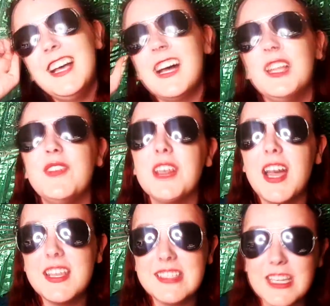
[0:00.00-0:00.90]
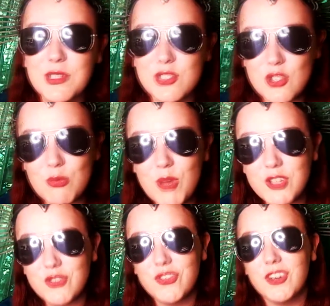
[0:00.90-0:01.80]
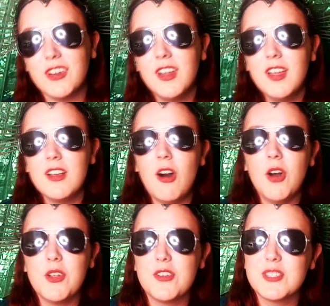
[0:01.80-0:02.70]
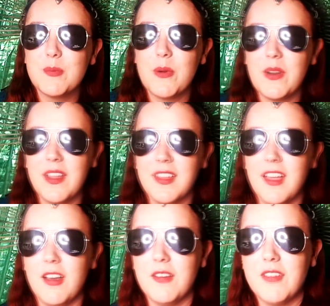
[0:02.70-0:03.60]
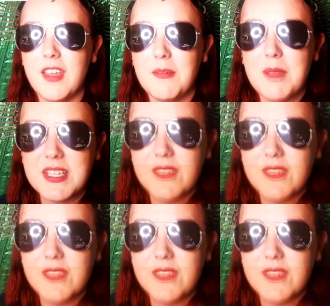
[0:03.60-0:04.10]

I love you guys. Thank you so much for all your support and love, and best